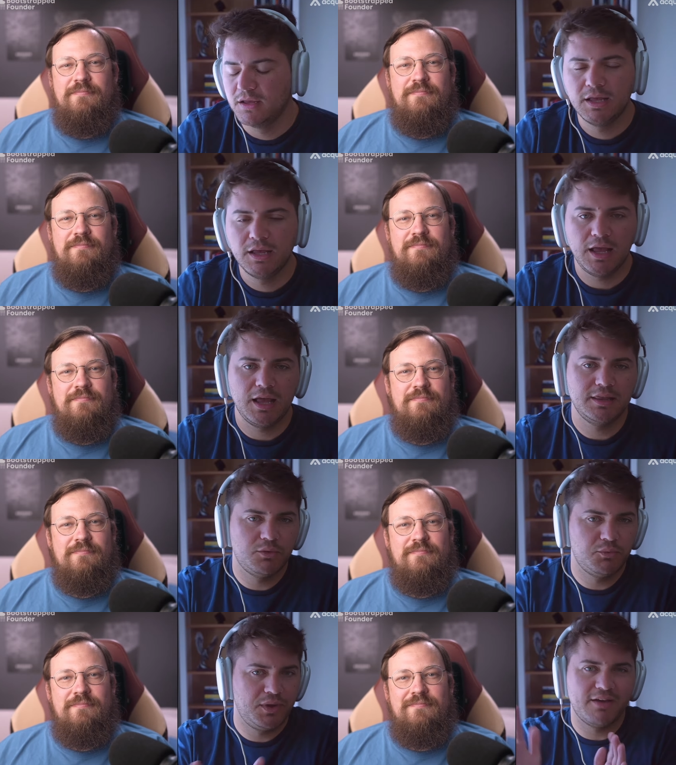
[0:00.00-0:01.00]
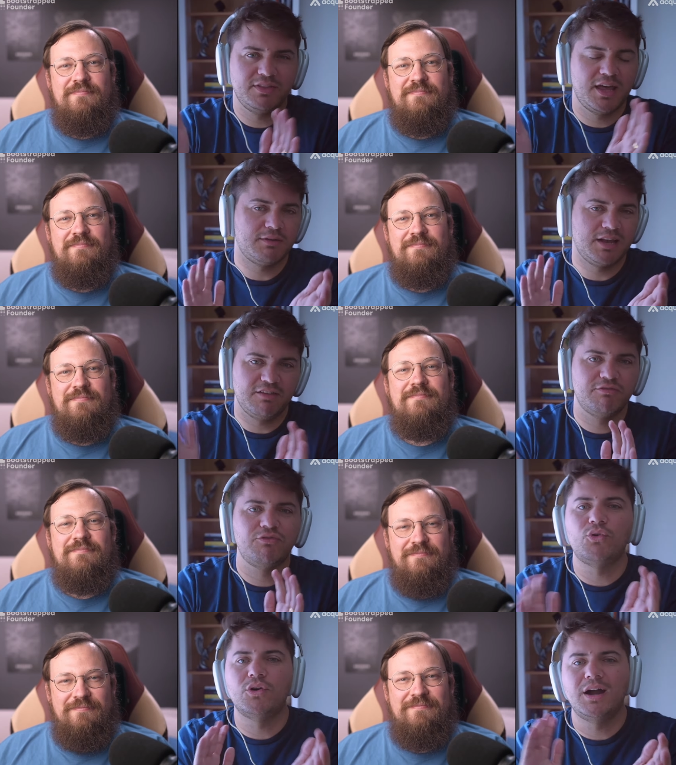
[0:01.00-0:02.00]
Speaker 1: and then we have that like
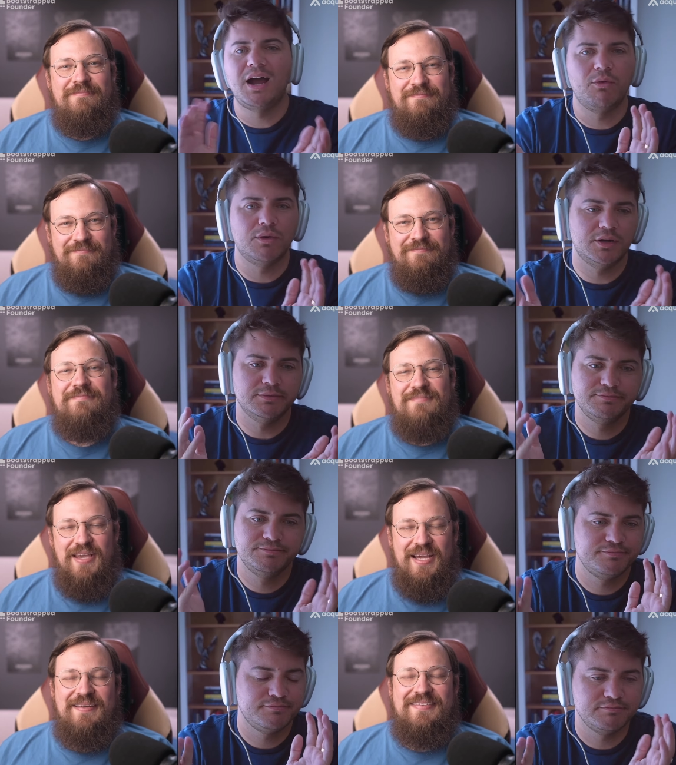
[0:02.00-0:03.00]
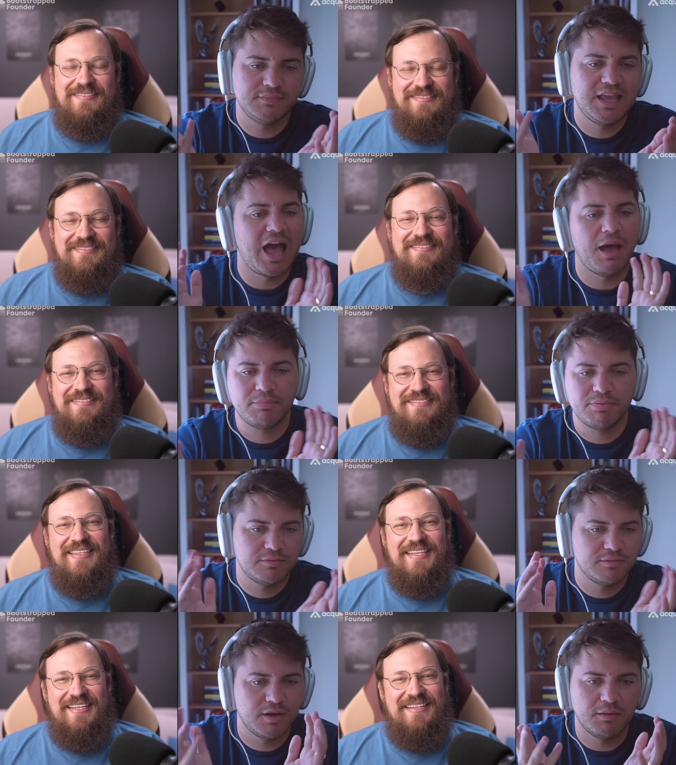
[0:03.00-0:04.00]
four hour gap
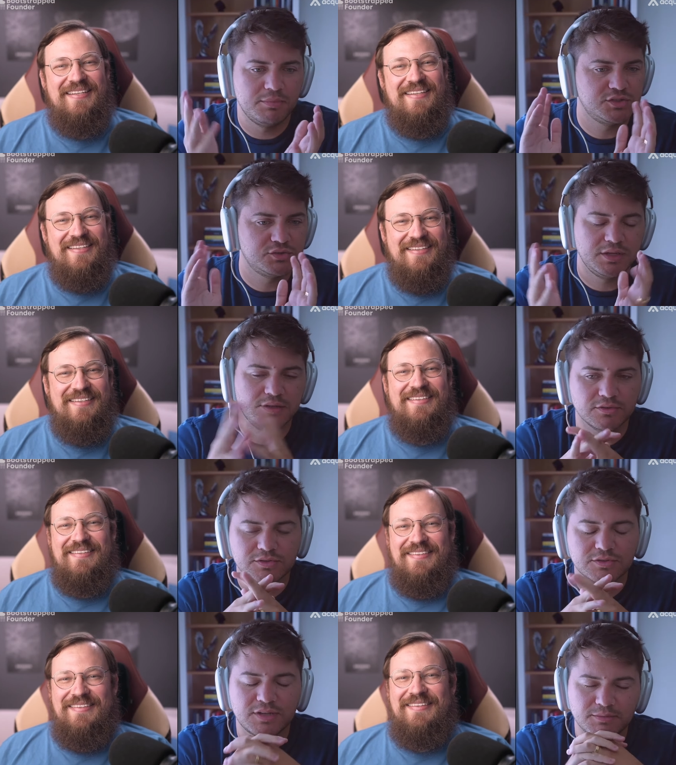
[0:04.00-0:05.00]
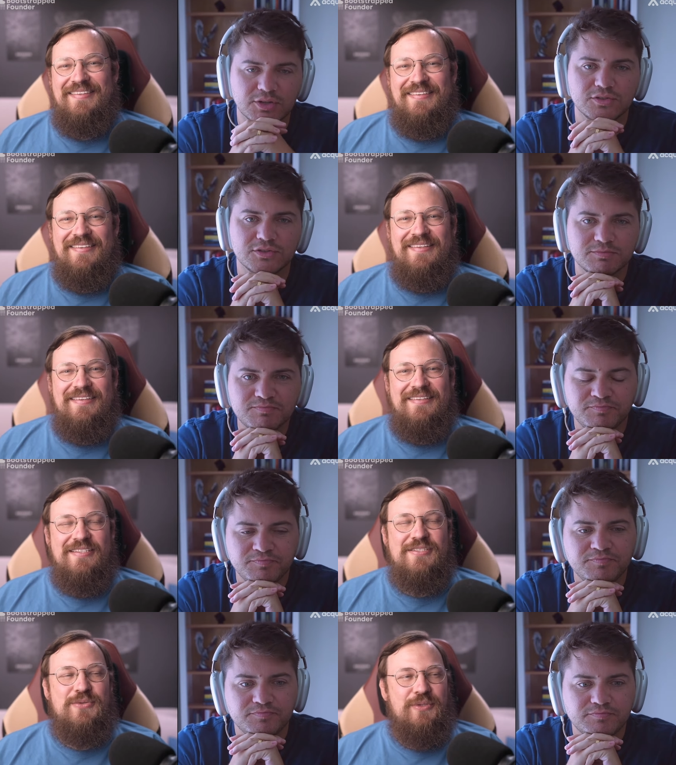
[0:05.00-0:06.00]
uh, between those time zones.
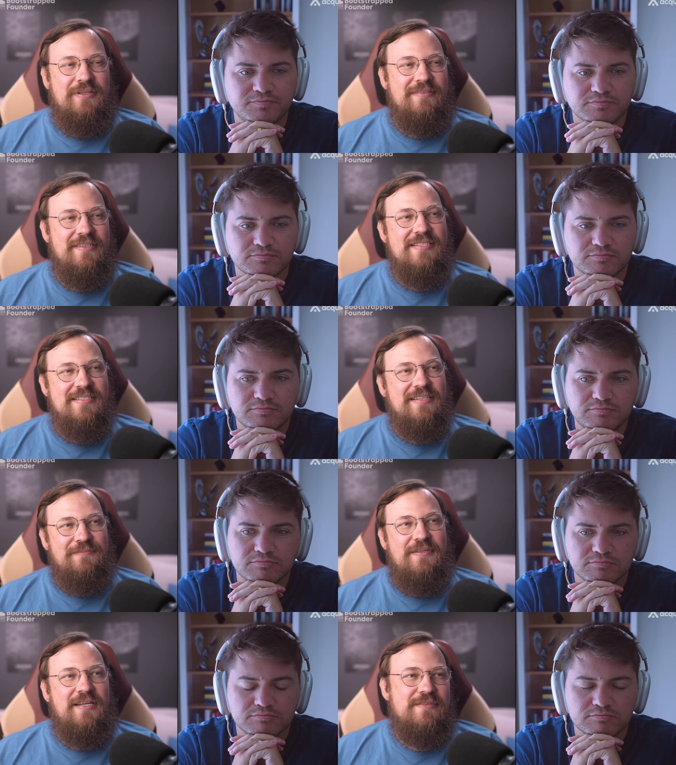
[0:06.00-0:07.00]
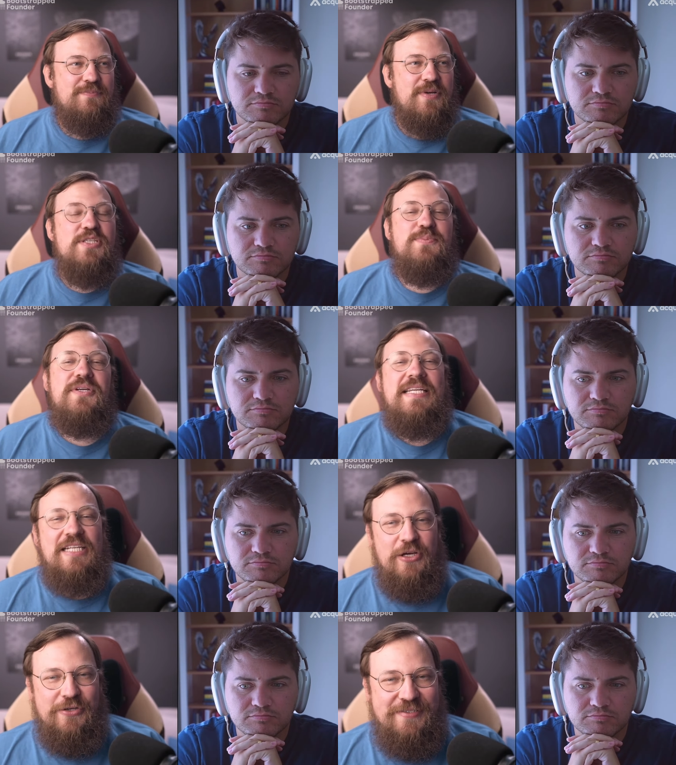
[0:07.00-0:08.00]
Speaker 2: That's cool. That's still that's it's pretty
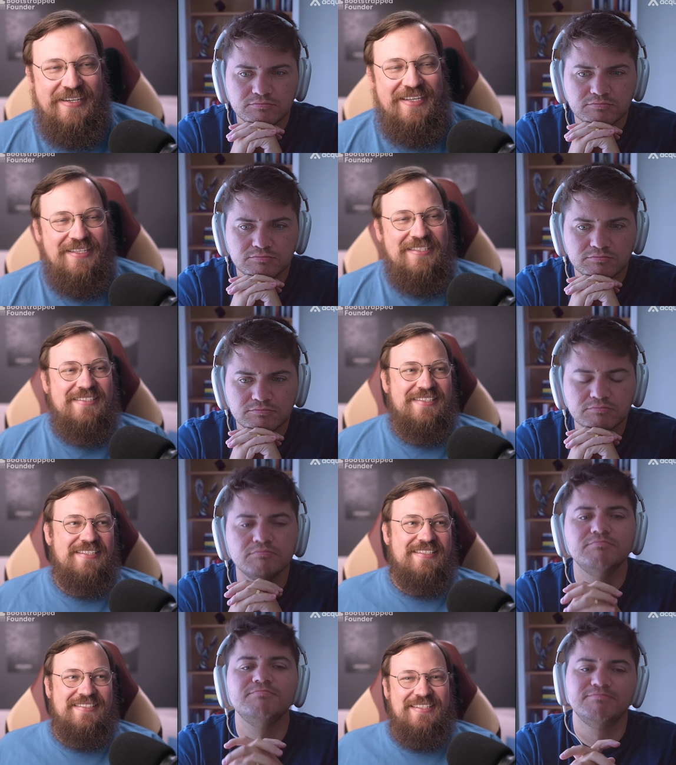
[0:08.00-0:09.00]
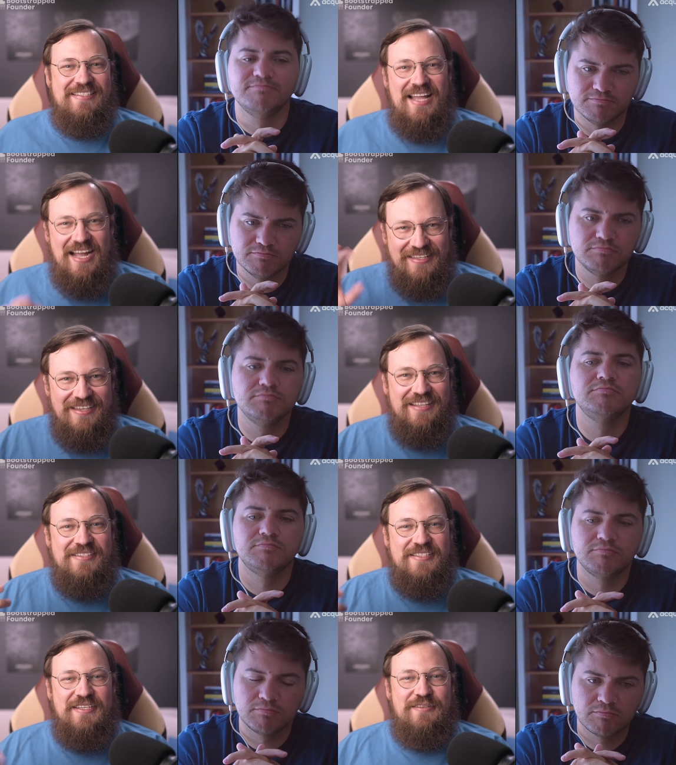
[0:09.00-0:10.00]
close, right? It's it's it's not the other
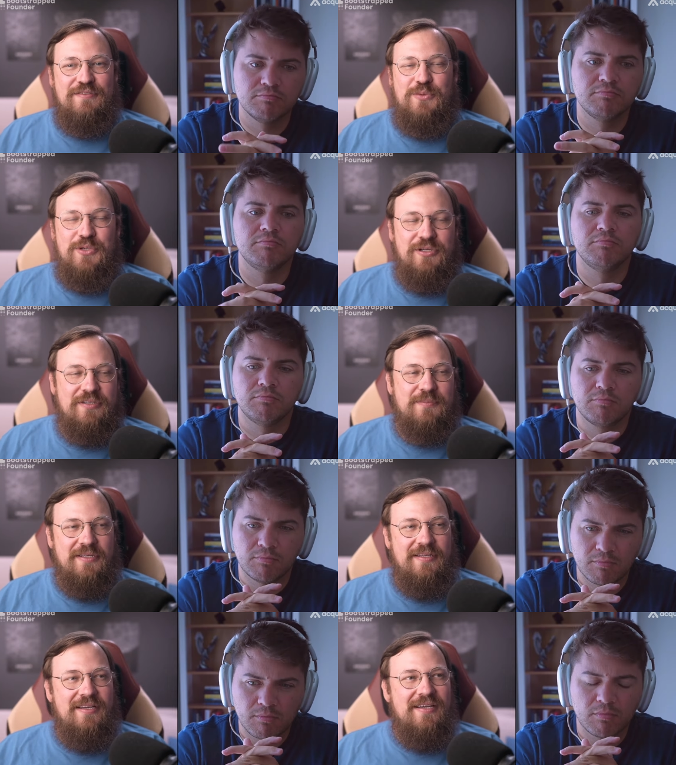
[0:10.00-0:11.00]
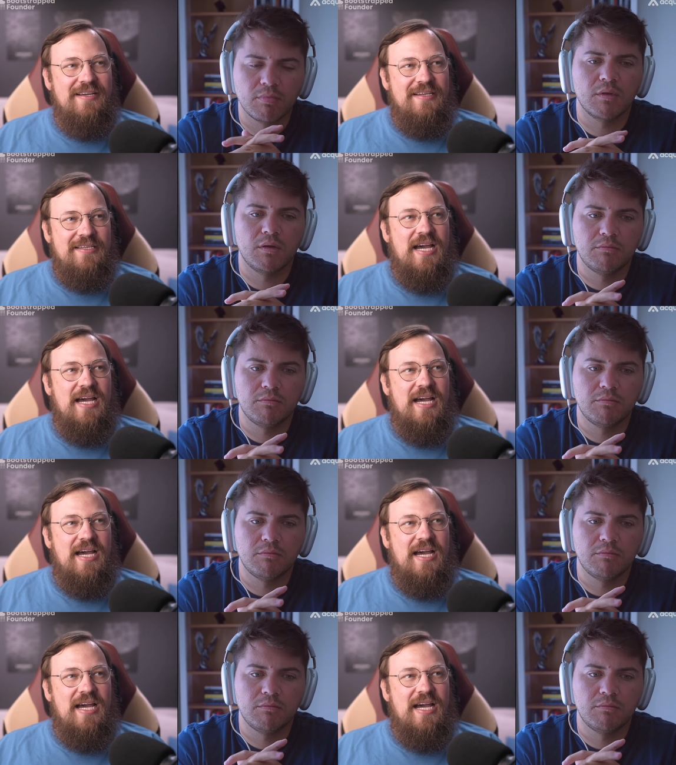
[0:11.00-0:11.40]
side of the world, but yeah,